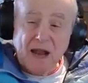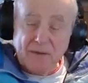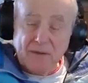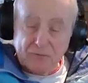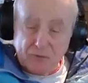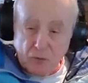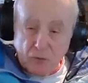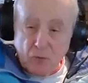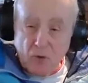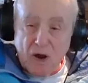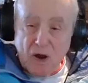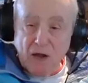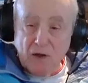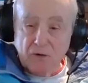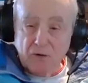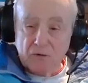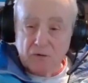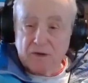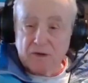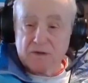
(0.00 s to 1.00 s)
after a while,
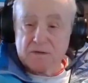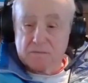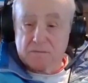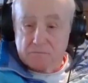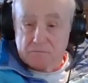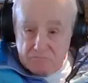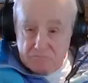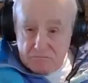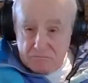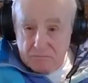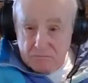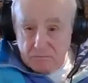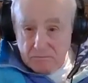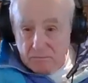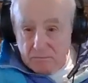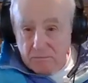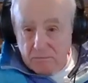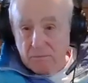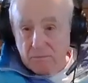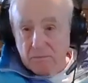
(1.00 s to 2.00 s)
you just
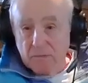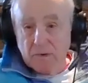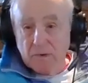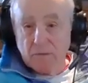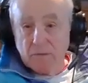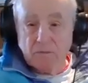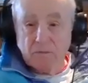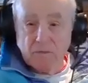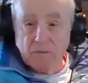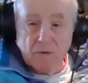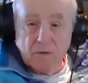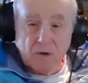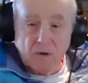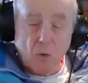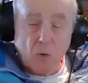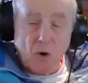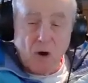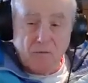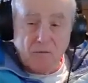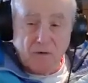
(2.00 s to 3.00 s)

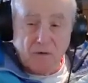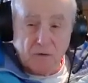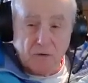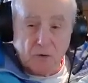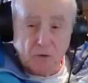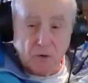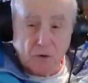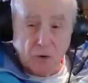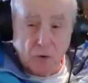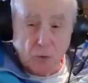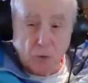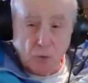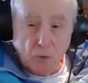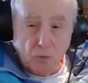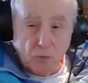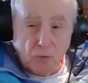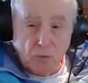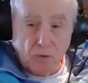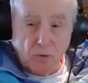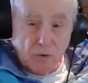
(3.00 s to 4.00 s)
go off on your
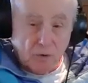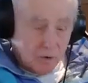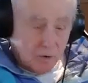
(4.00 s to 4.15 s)
own.